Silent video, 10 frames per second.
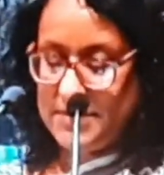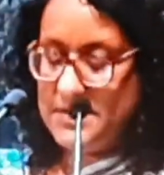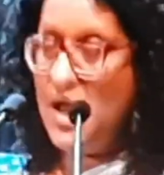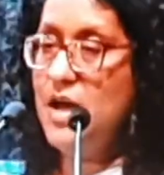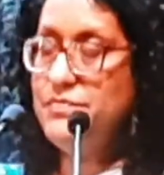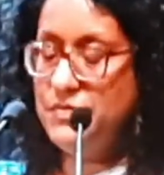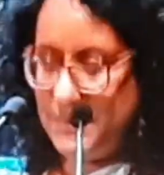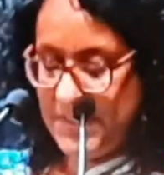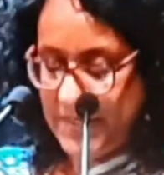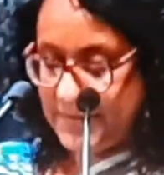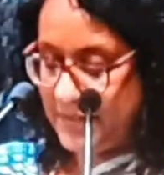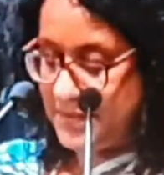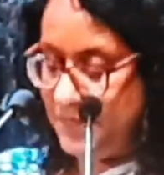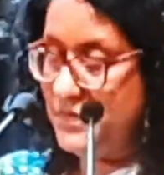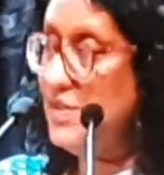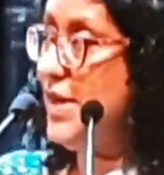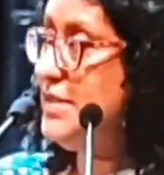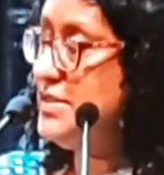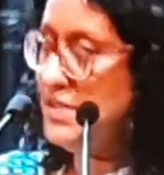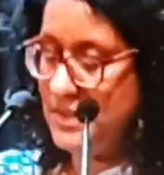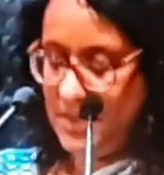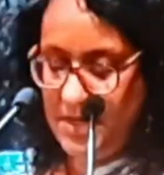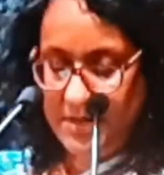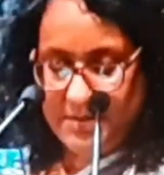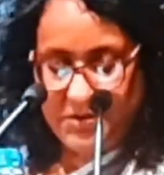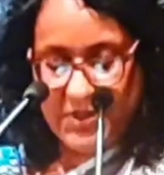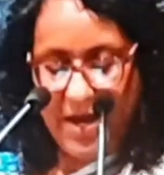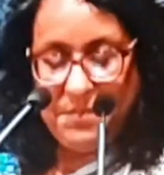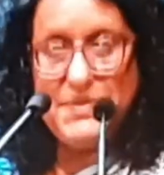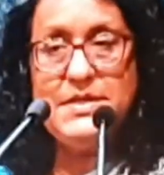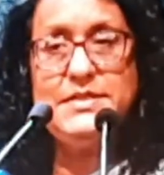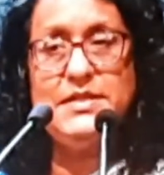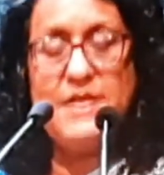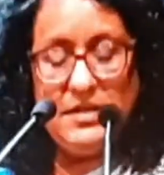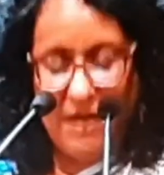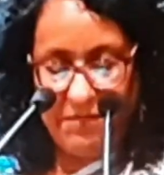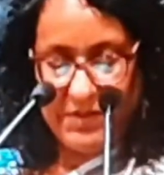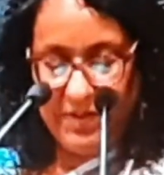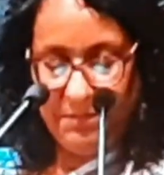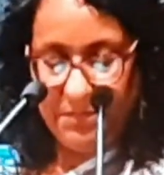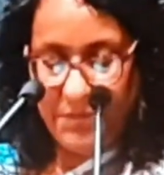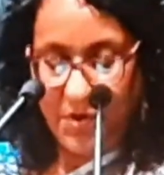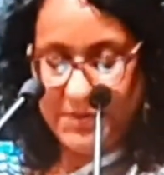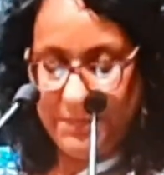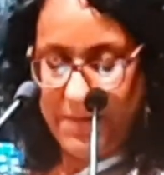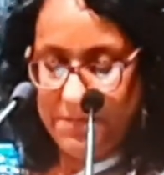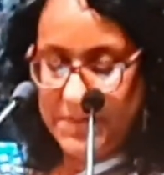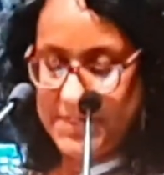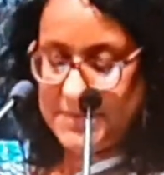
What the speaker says: staff, the executive director, the chairperson and governing body members,